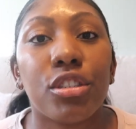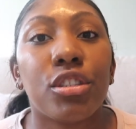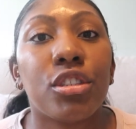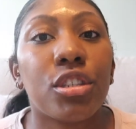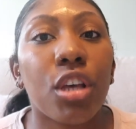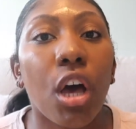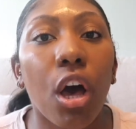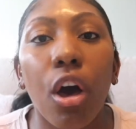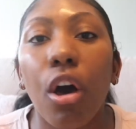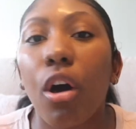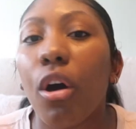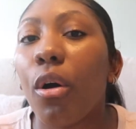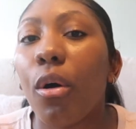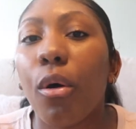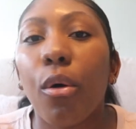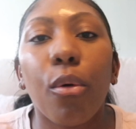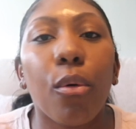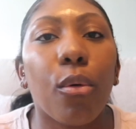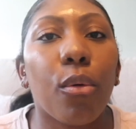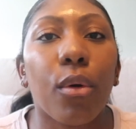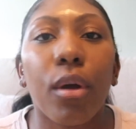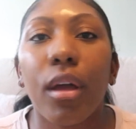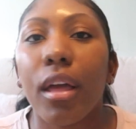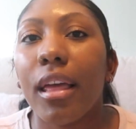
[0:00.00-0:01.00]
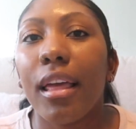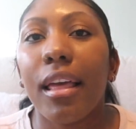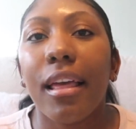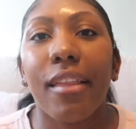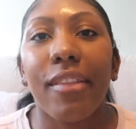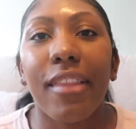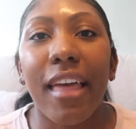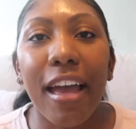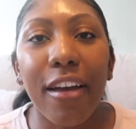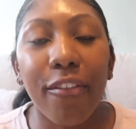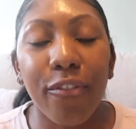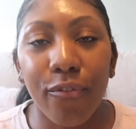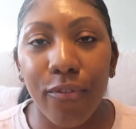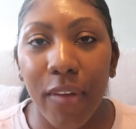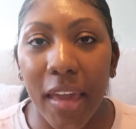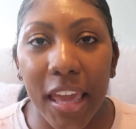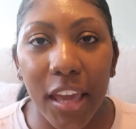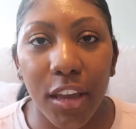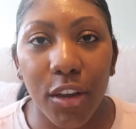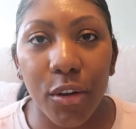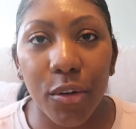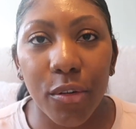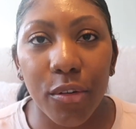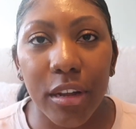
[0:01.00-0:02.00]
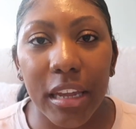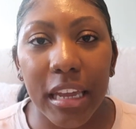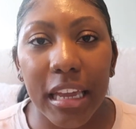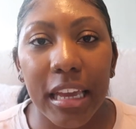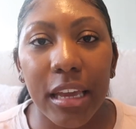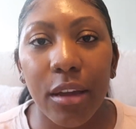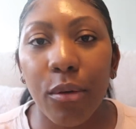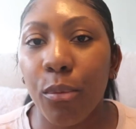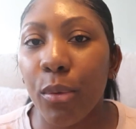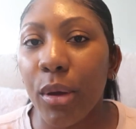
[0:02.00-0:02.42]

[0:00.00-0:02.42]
So that fakery,